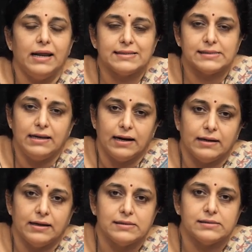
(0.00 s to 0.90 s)
like
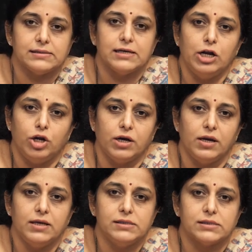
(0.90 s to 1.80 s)
selectins,
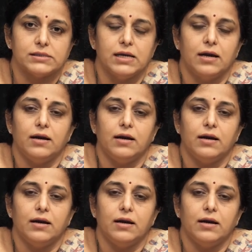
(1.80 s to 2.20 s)
integrins,